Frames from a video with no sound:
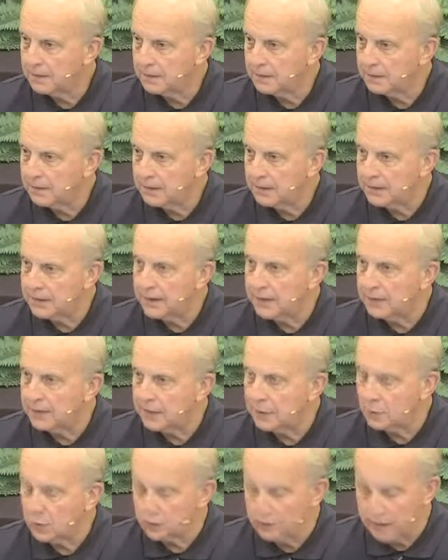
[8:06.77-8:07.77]
that, again,
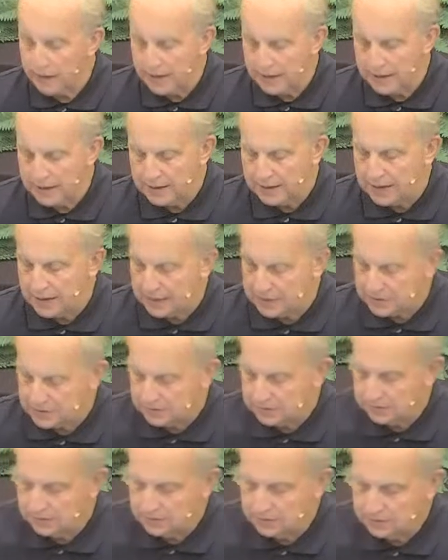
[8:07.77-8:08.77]
they would have had
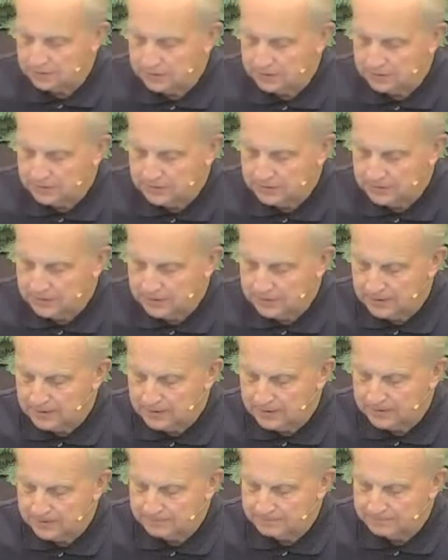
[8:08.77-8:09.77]
as
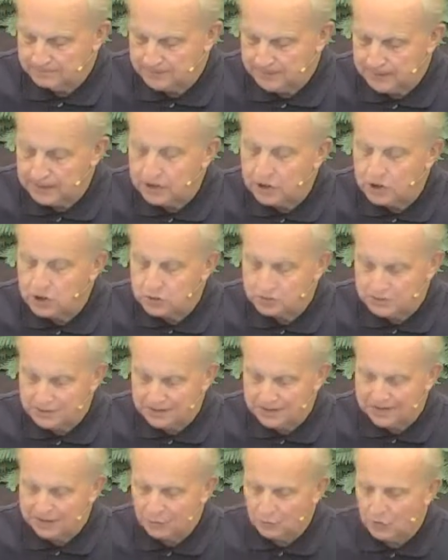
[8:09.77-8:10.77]

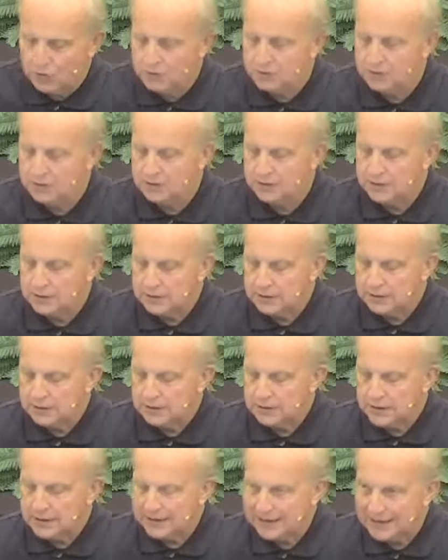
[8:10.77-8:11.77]
Englishmen and women,
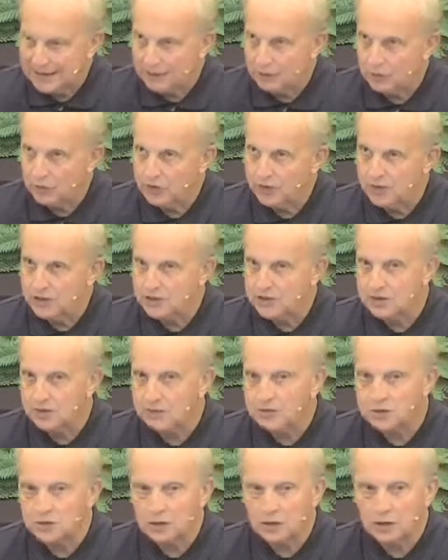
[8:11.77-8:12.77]
again, with the
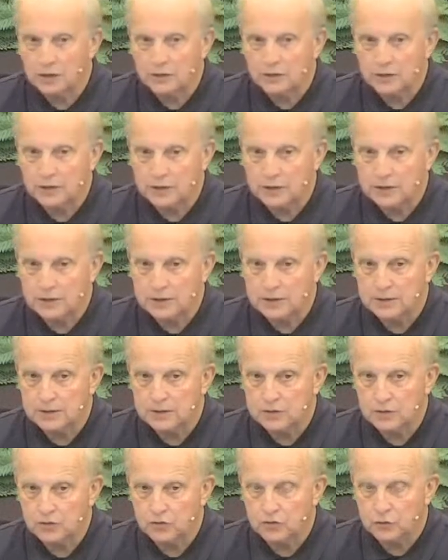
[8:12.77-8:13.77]
exception of the
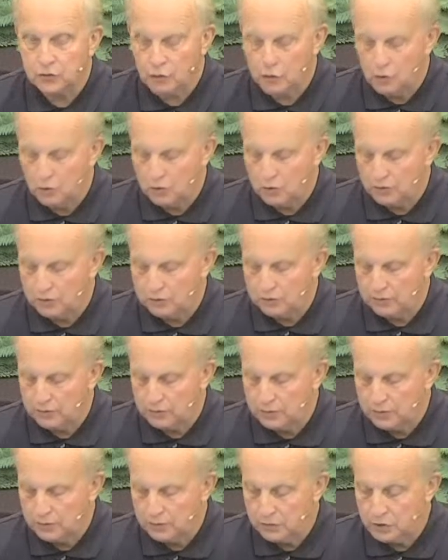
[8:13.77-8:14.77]
control of
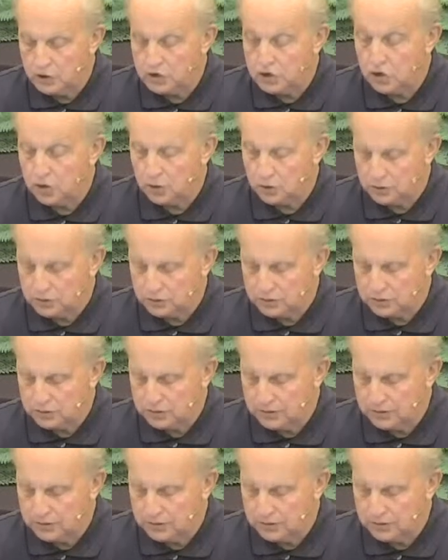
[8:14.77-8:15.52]
the church